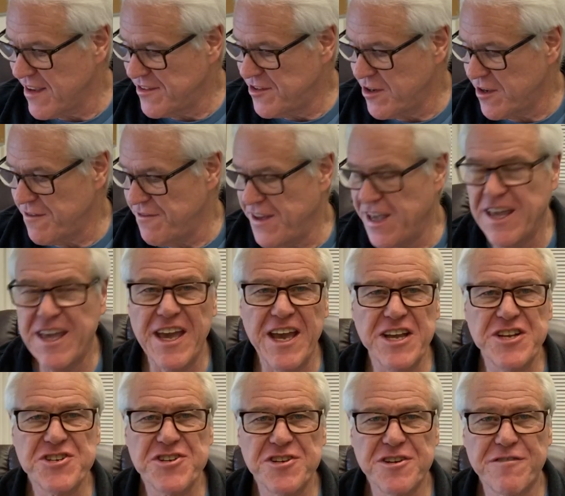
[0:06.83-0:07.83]
I took a
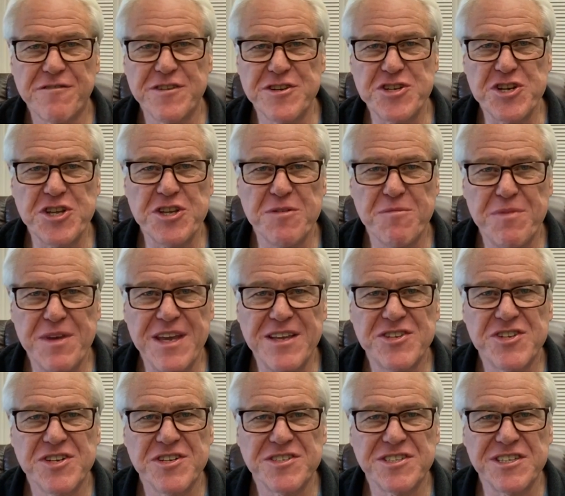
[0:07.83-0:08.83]
vacation to Virginia
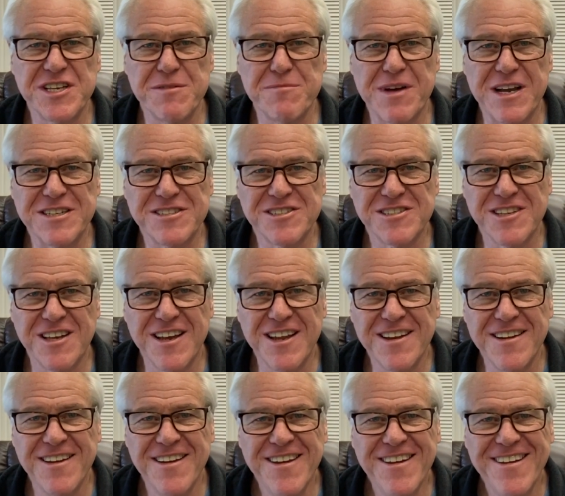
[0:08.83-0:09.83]
Beach to see my
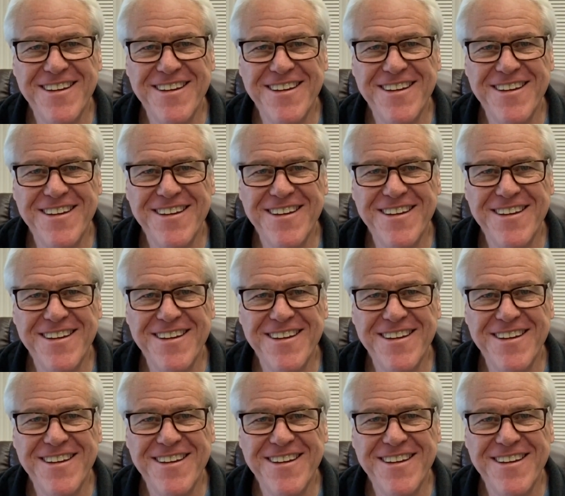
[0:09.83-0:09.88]
son,